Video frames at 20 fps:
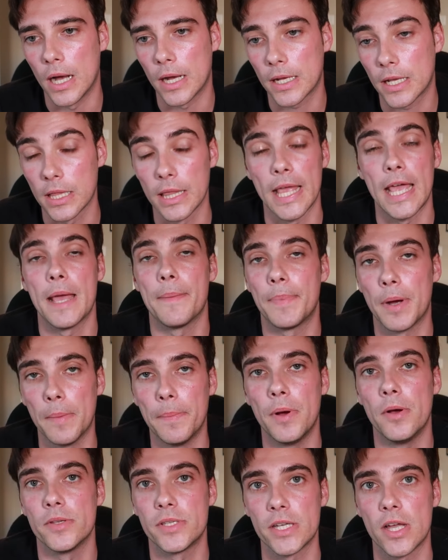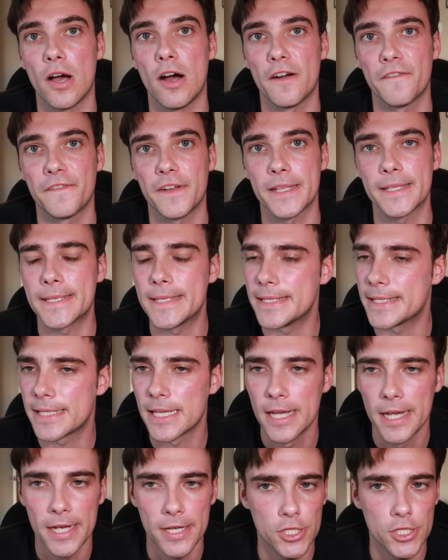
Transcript: clamp opposing offenses.